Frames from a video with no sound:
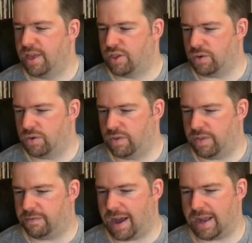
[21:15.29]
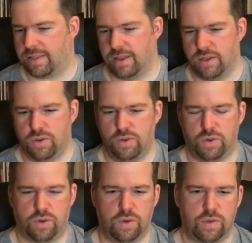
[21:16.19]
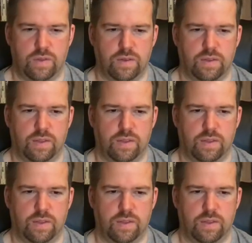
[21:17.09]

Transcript: So the fact that you could